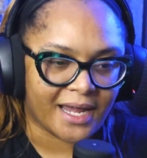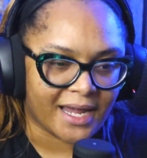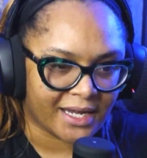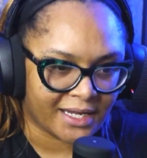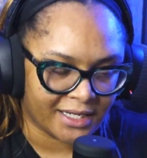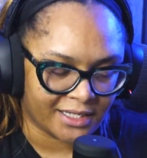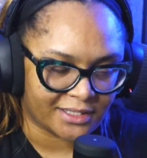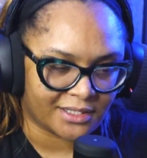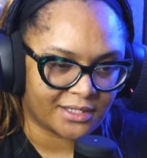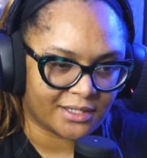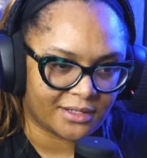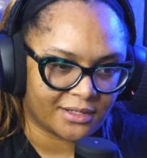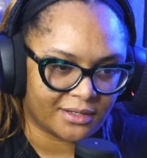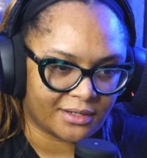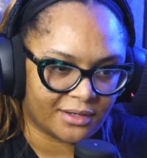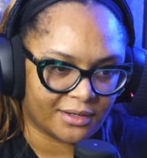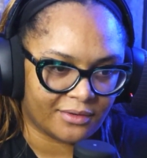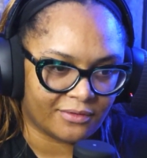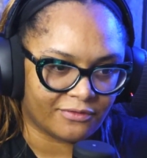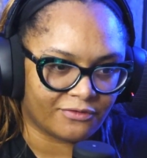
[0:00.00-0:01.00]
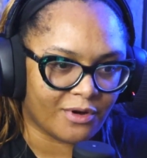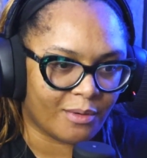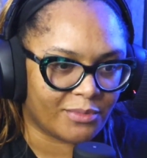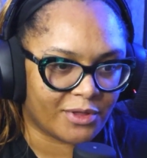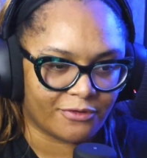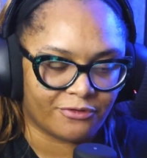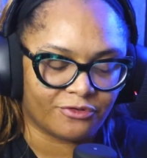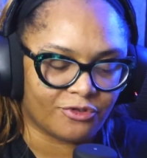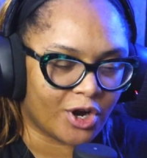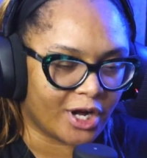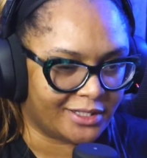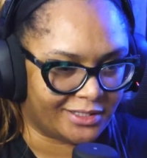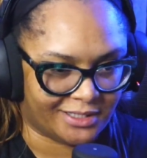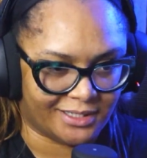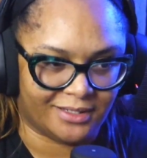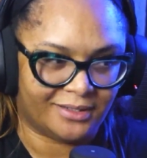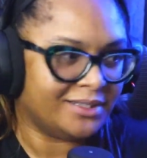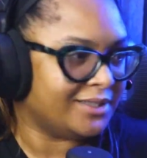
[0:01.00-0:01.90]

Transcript: ate from the front.